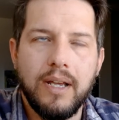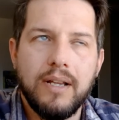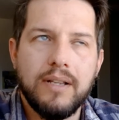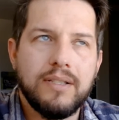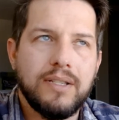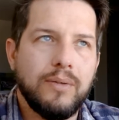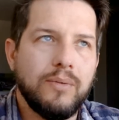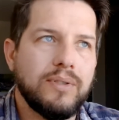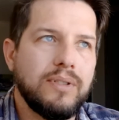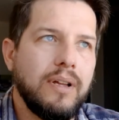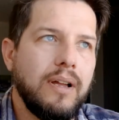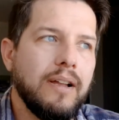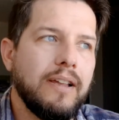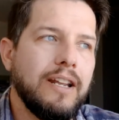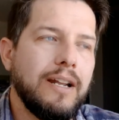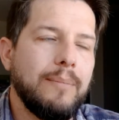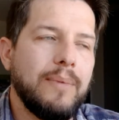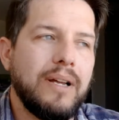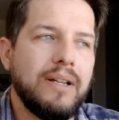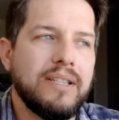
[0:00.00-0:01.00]
So we're
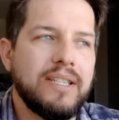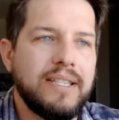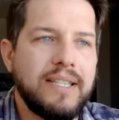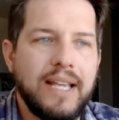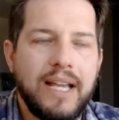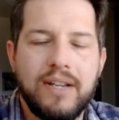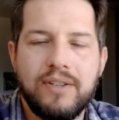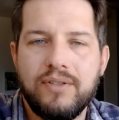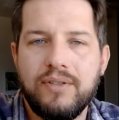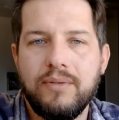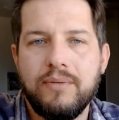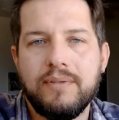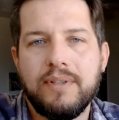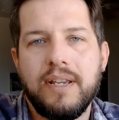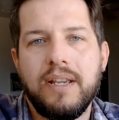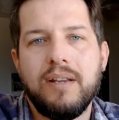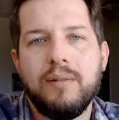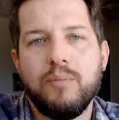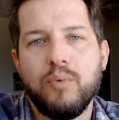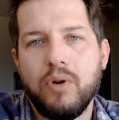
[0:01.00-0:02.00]
talking about statues
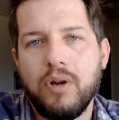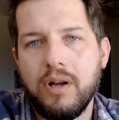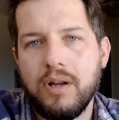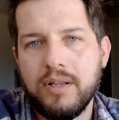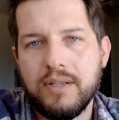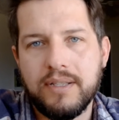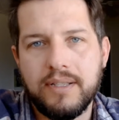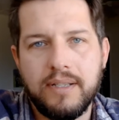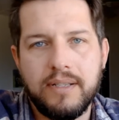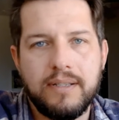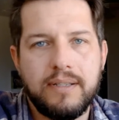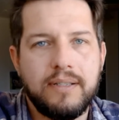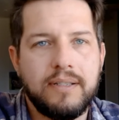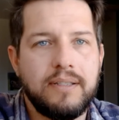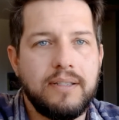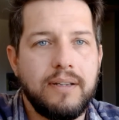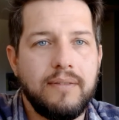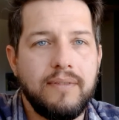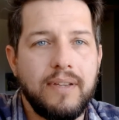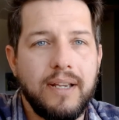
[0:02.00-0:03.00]
and bronzes and
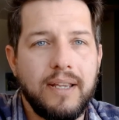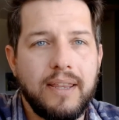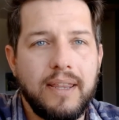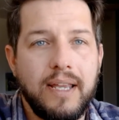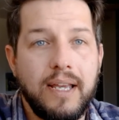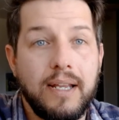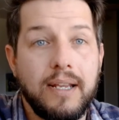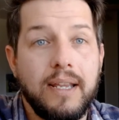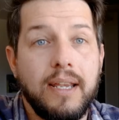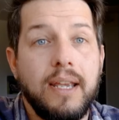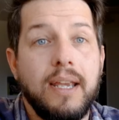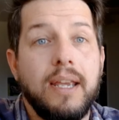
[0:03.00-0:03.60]
stuff like that.